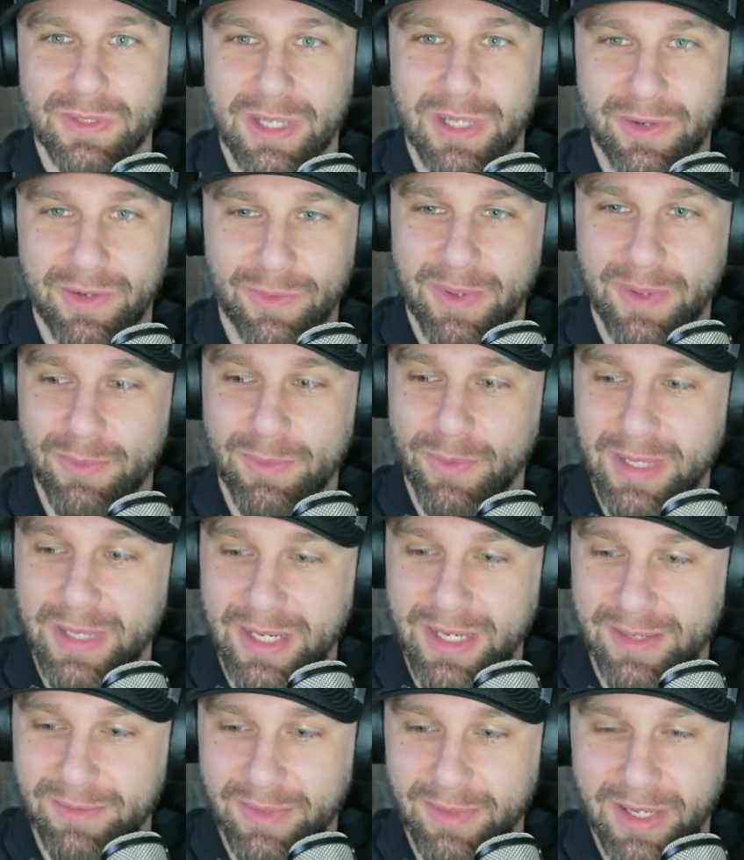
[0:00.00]
and I remember
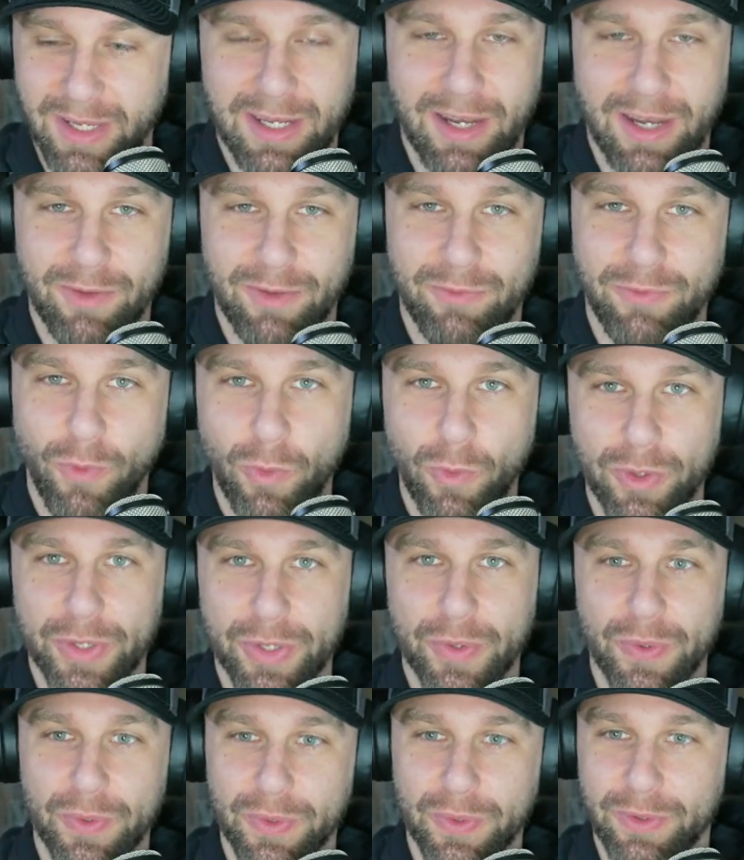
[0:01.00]
being a
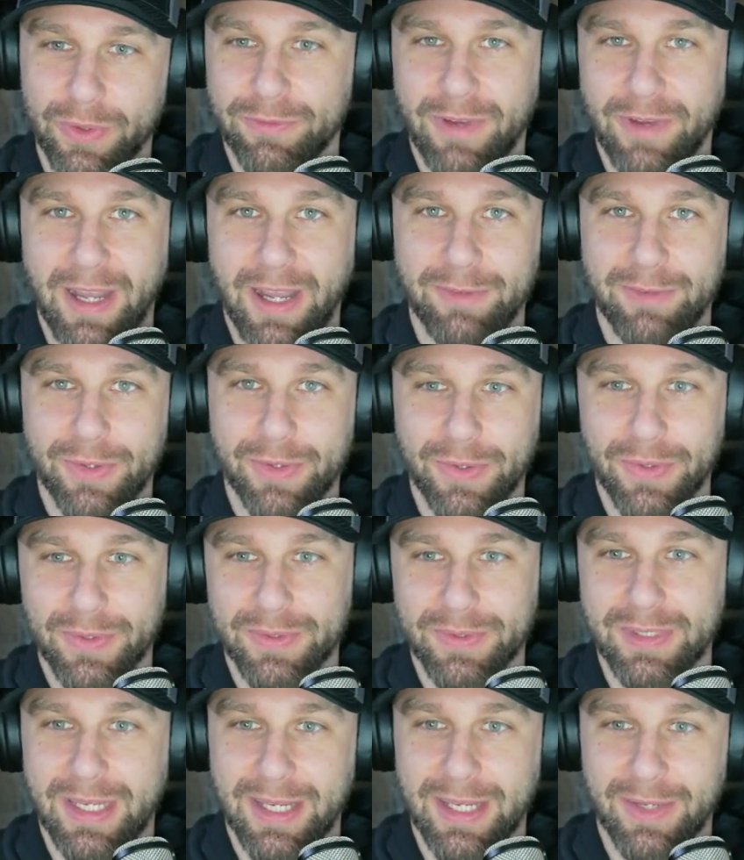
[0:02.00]
4-year-old or a
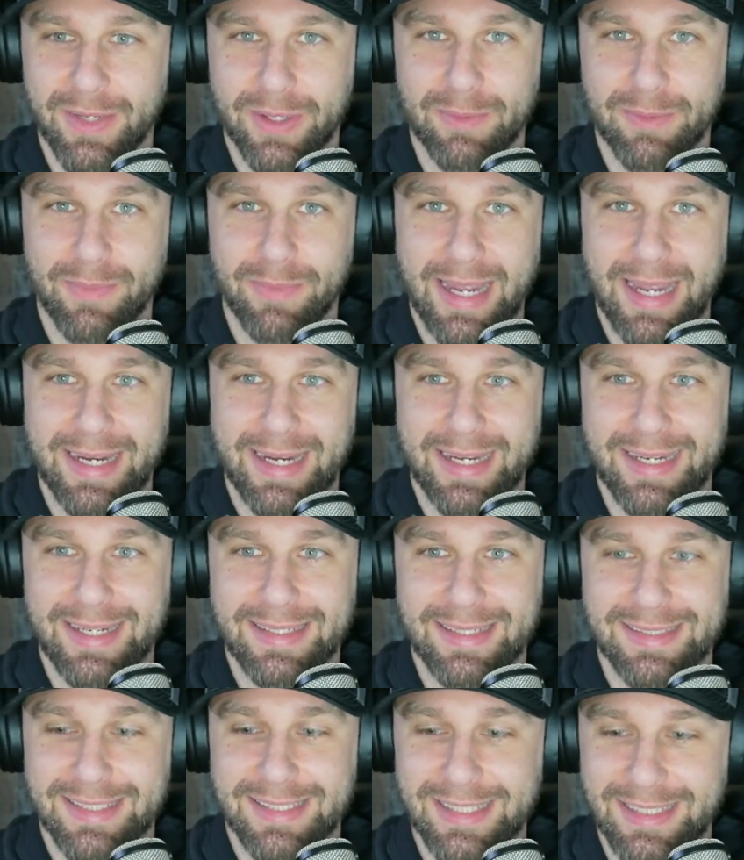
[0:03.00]
5-year-old kid looking back
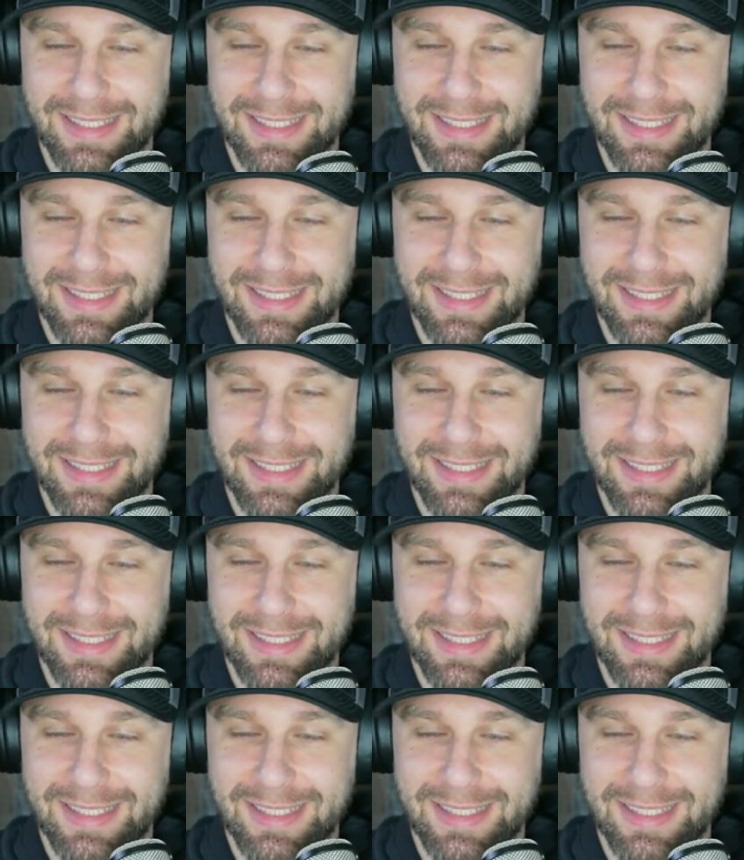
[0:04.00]
and seeing